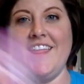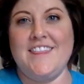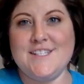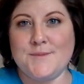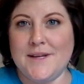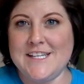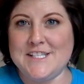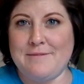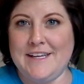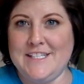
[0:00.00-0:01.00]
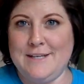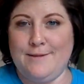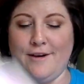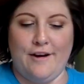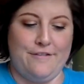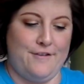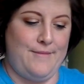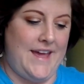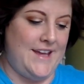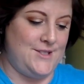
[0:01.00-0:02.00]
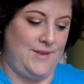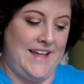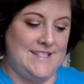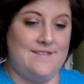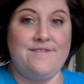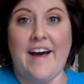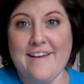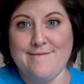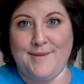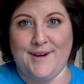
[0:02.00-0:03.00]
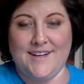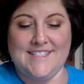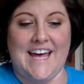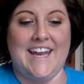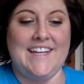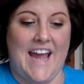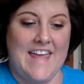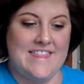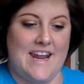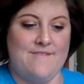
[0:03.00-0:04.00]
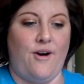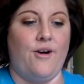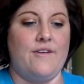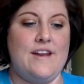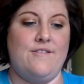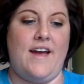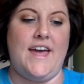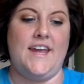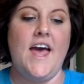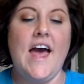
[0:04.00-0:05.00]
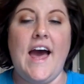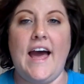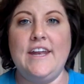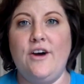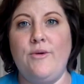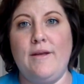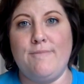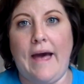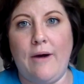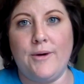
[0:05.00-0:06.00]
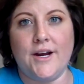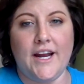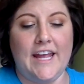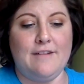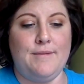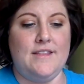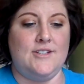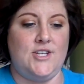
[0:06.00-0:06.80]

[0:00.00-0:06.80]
This one is on my TBR for May, so that's 5 books out of 9 that I've already read. I know Empower and Be the